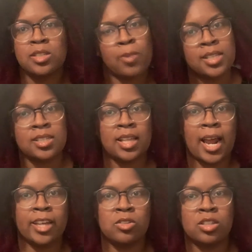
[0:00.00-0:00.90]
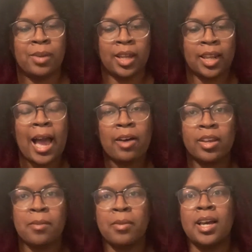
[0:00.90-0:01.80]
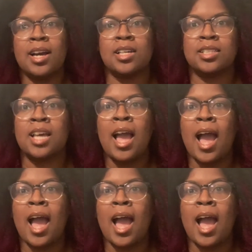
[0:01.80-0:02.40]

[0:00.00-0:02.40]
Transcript: spaces that I used to be allowed in because